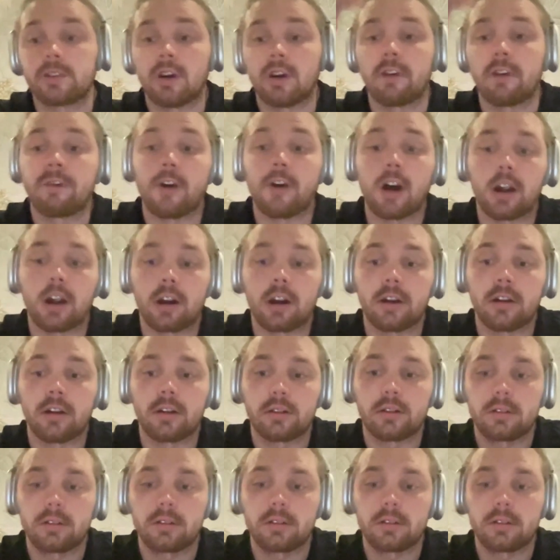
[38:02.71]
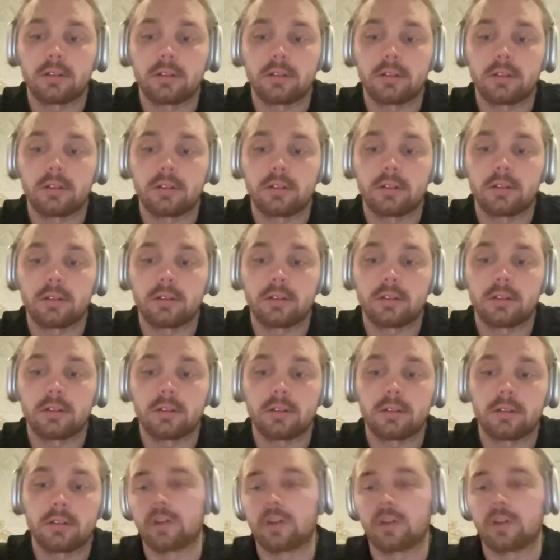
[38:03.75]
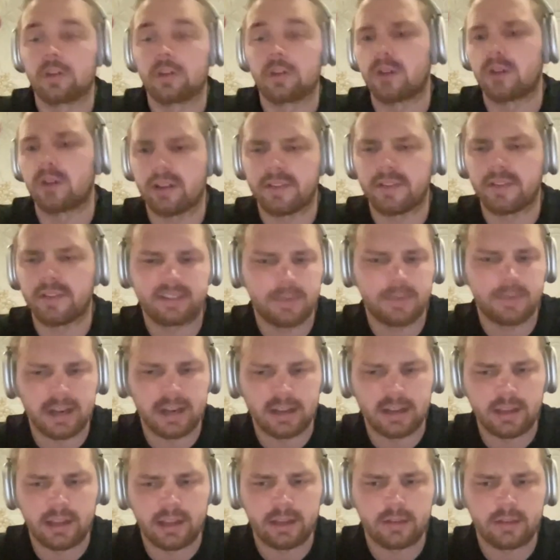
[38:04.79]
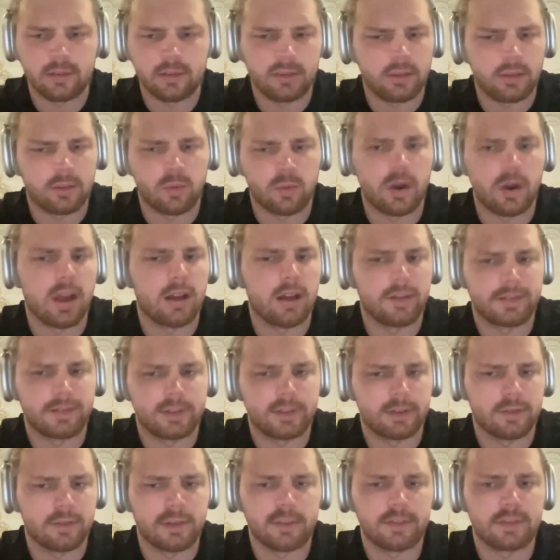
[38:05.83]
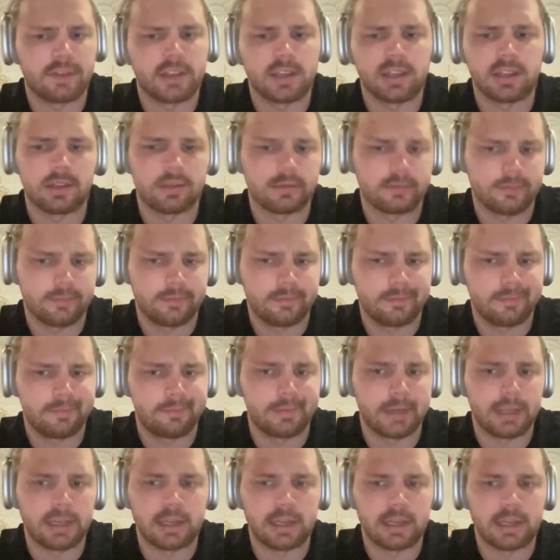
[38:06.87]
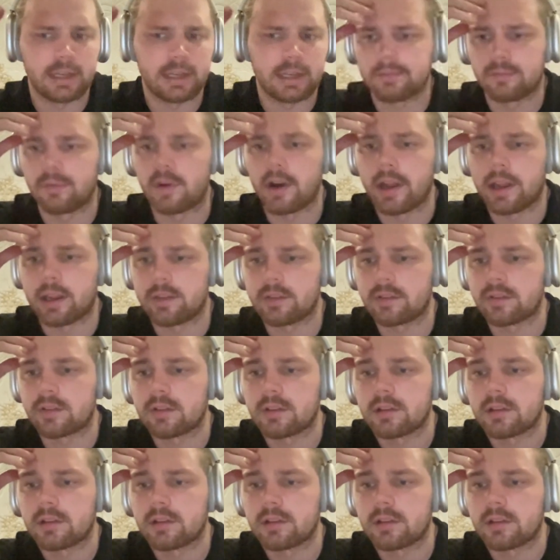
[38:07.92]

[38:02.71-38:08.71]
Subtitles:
is not far, or sort of it's been in like the 12 to 15 billion range,